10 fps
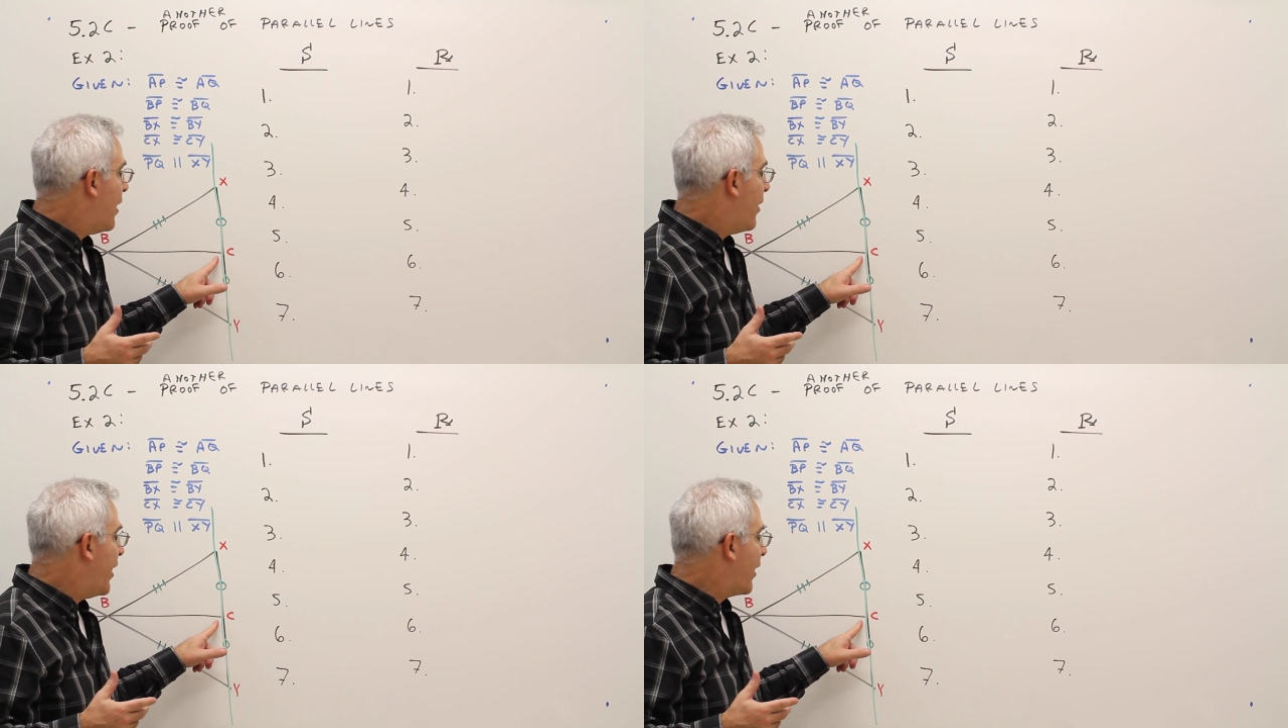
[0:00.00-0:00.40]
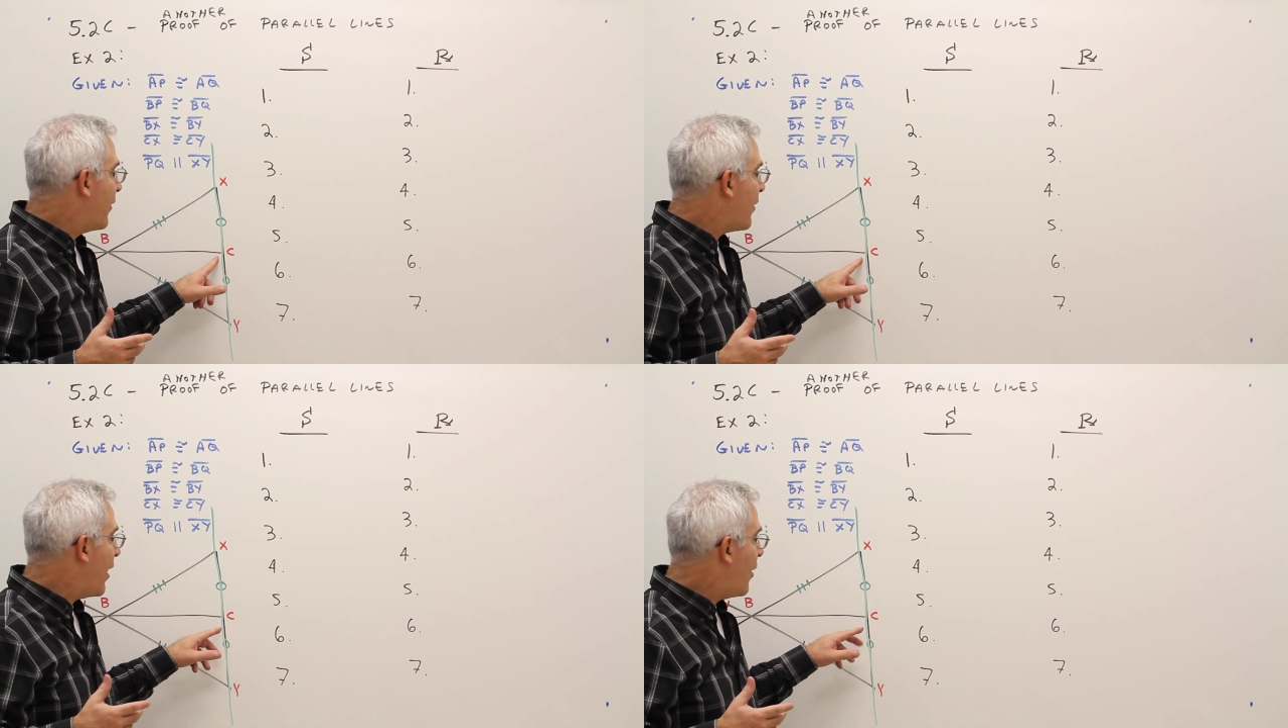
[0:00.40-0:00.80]
And then I
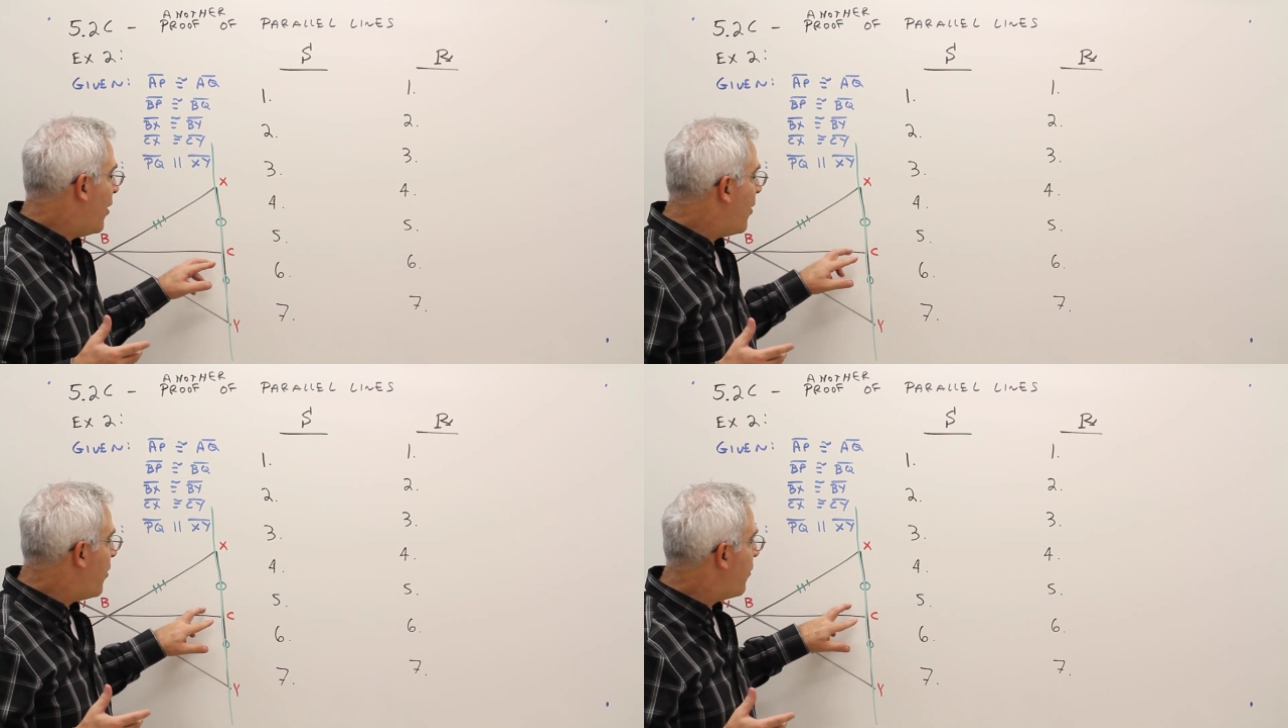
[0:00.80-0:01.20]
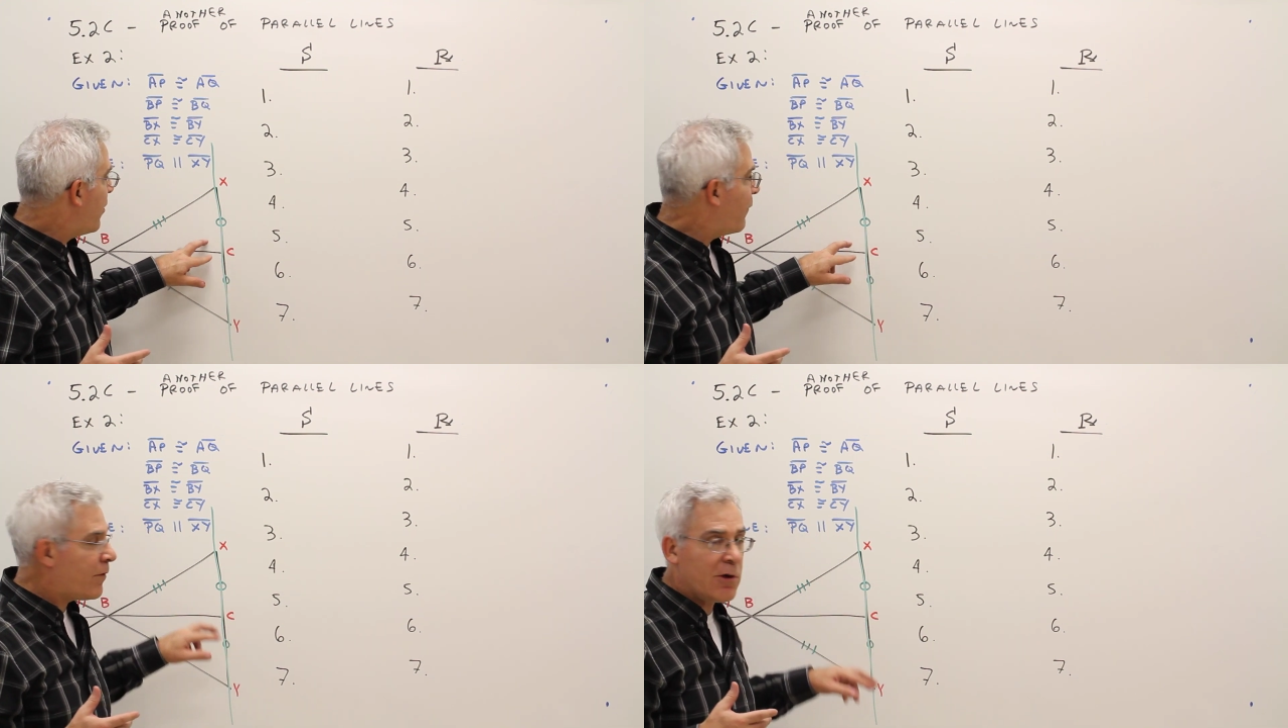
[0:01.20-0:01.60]
could say, oh,
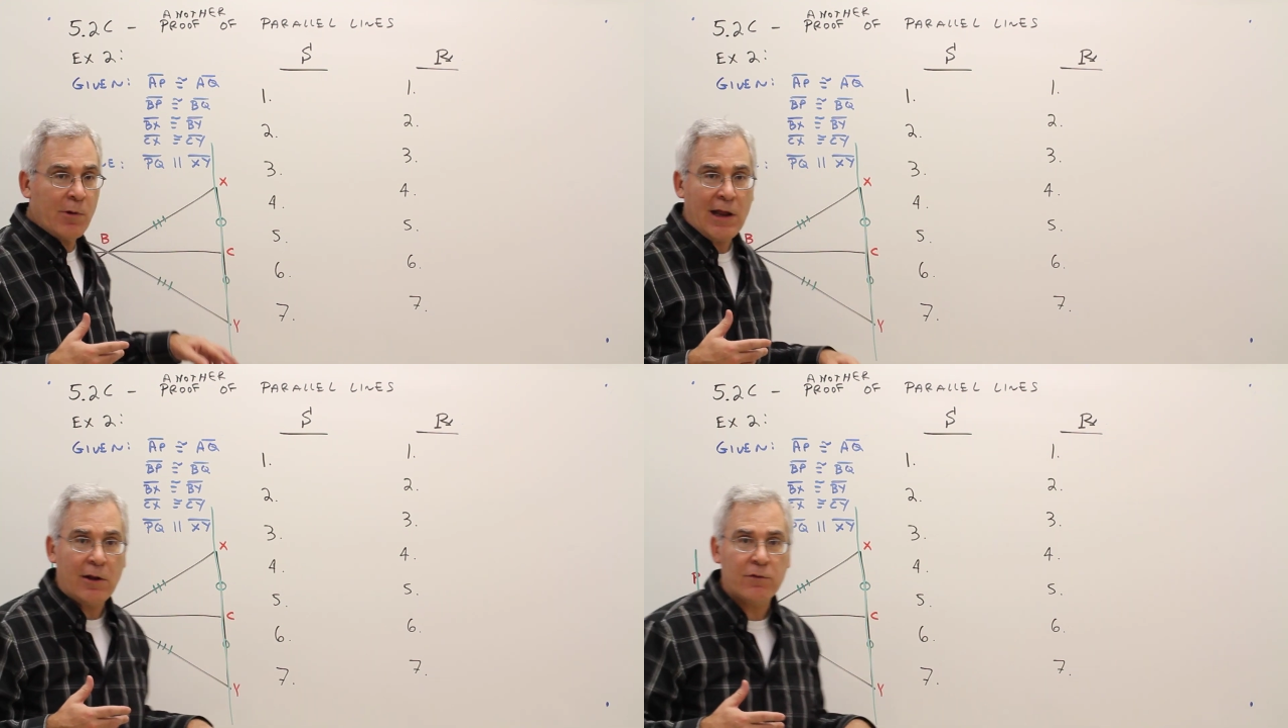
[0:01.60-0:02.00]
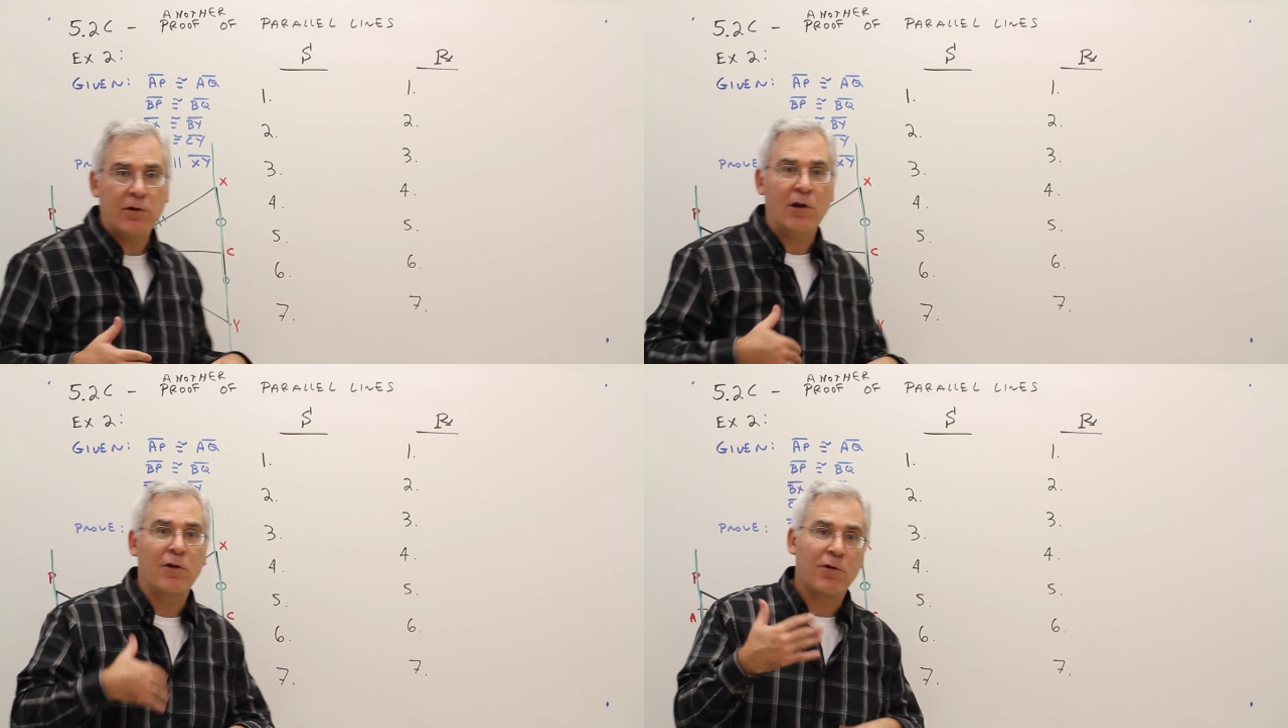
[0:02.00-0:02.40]
if two angles are
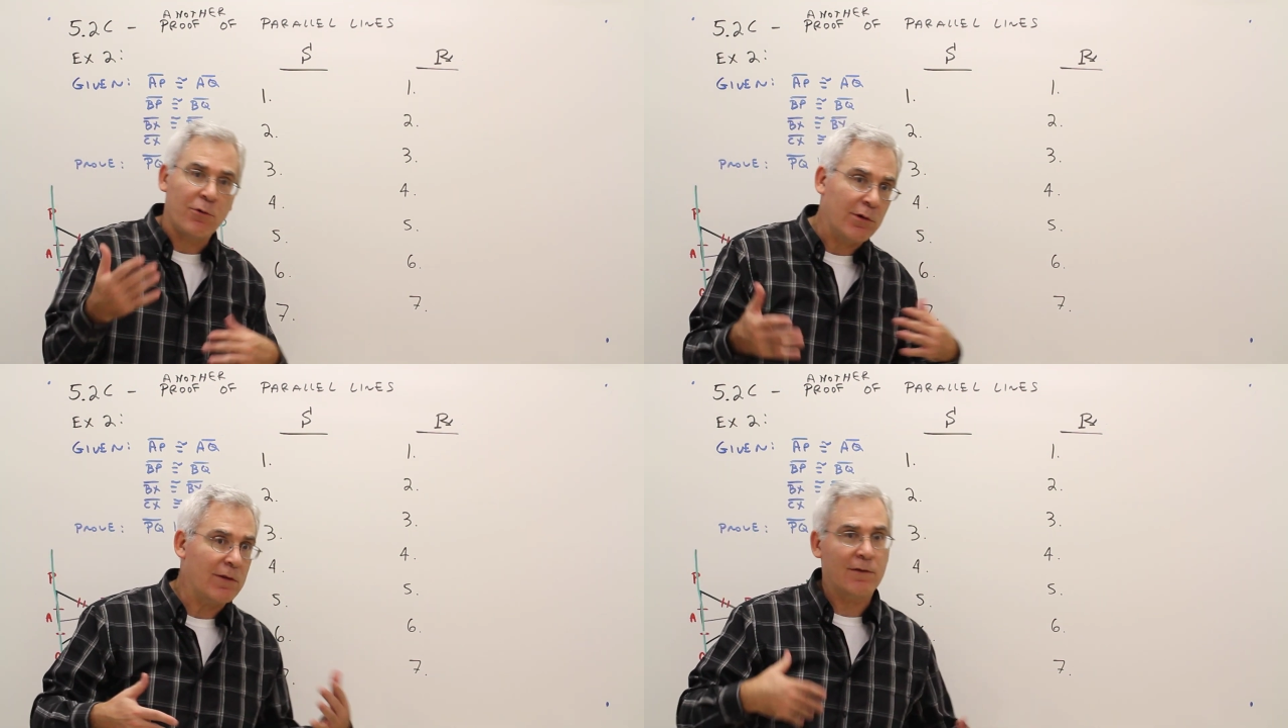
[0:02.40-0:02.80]
congruent